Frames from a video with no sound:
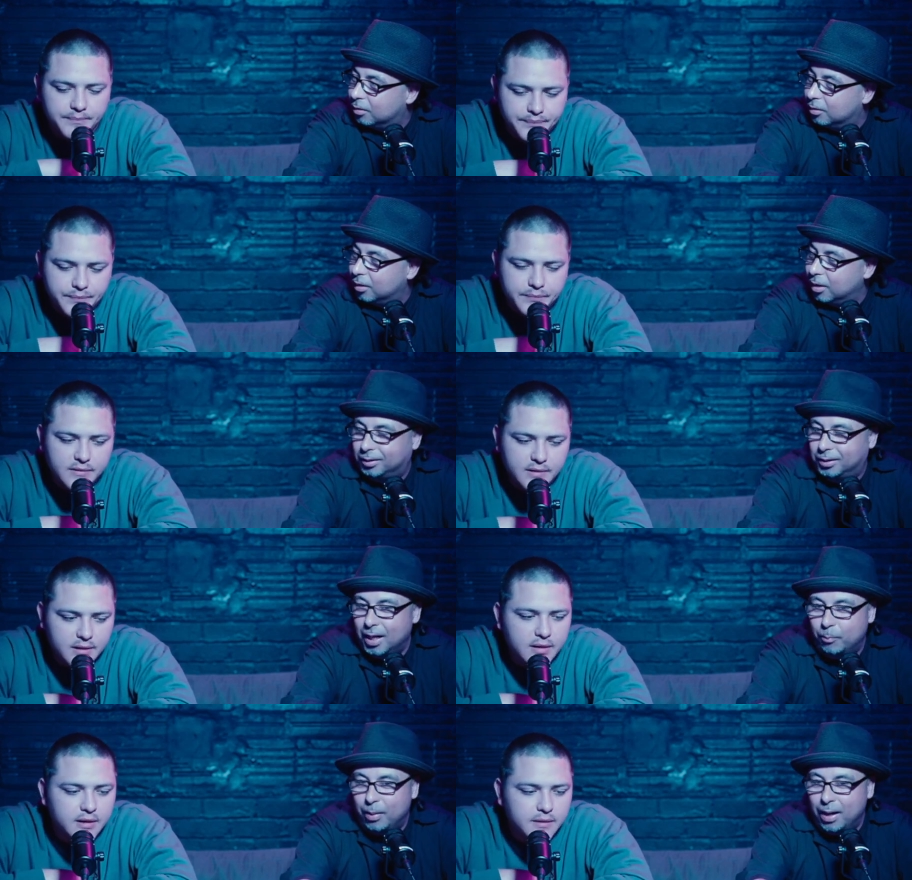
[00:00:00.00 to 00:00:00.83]
Speaker 1: It's like
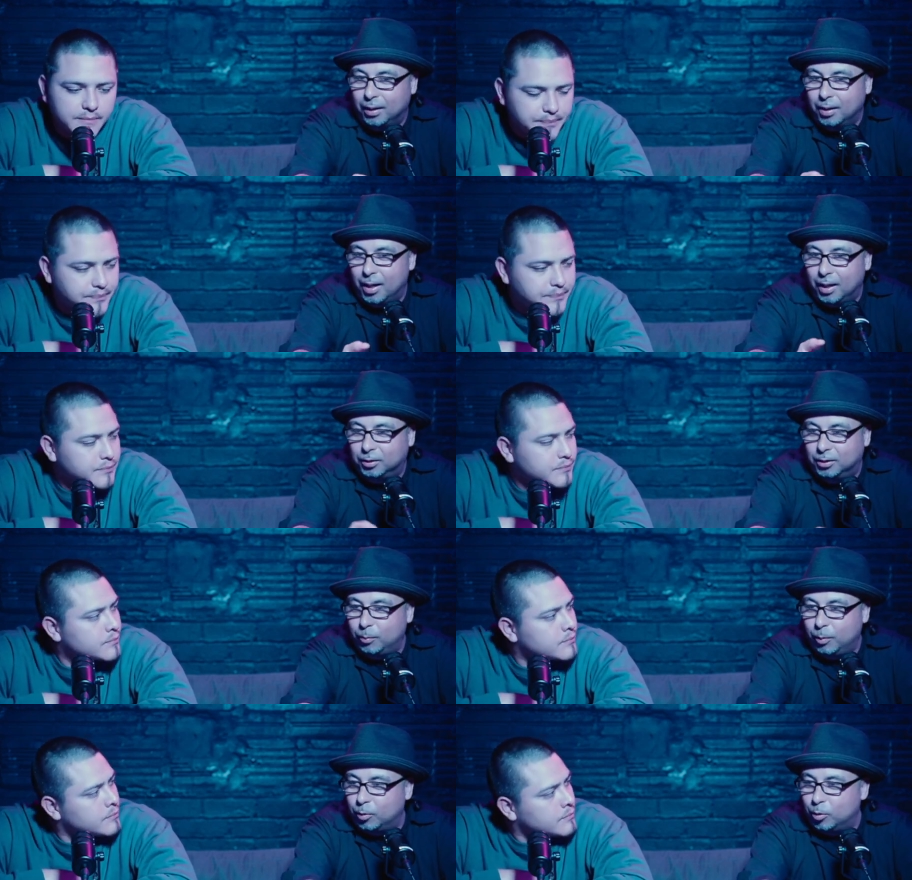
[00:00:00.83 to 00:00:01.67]
yeah. back then I see
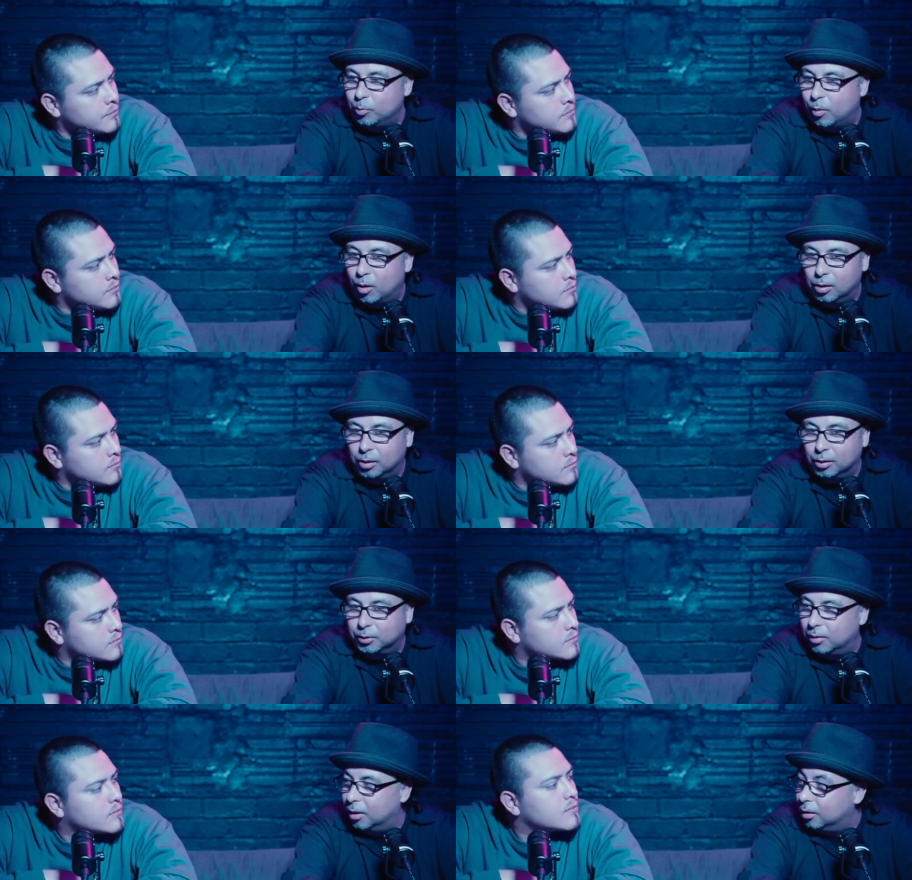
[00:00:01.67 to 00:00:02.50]
people do bars,
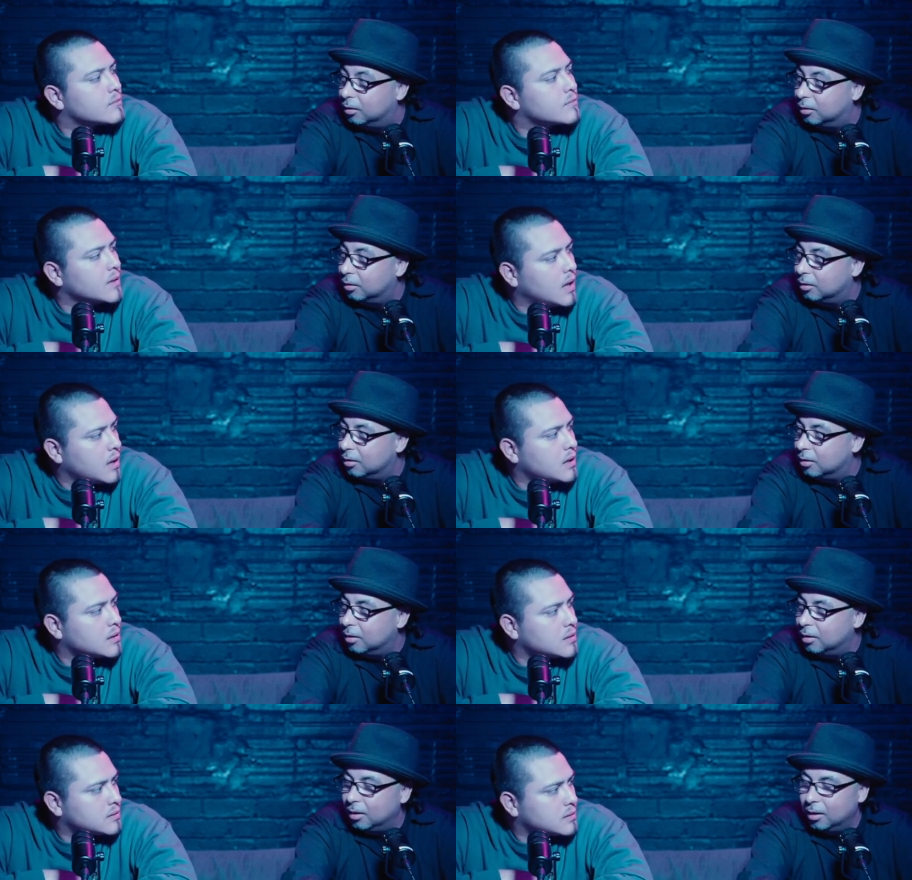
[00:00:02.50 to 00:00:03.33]
right? Uh.
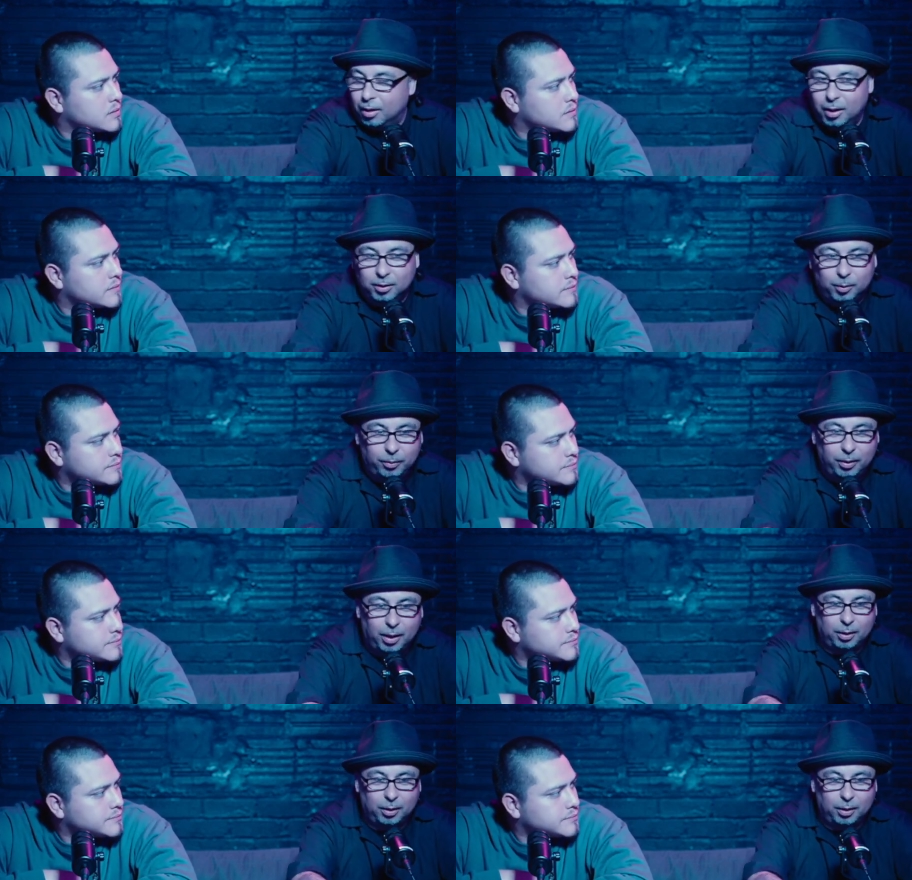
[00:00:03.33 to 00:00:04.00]
And they used to be like,